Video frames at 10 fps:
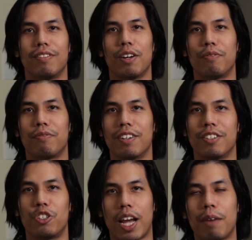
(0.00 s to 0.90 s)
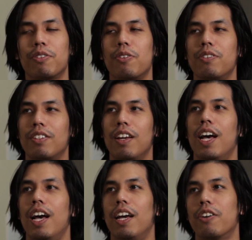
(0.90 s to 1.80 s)
of chapters,
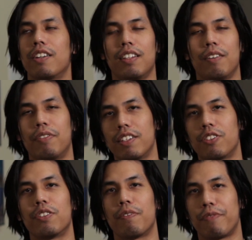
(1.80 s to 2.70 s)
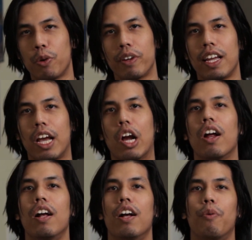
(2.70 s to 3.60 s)
you're gonna love this. There's a few in
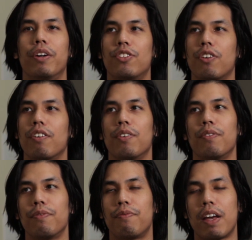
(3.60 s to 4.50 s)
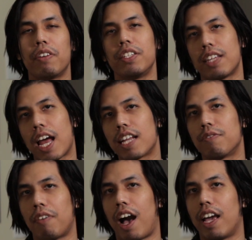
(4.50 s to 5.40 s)
here which are very
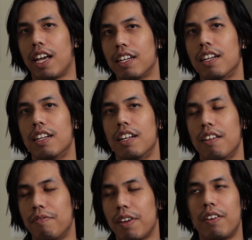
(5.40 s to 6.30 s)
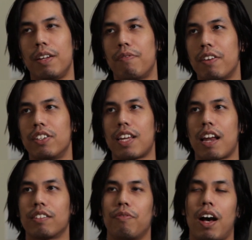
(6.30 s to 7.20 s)
satisfying, very, very
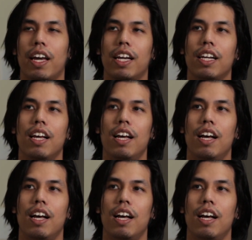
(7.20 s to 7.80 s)
satisfying.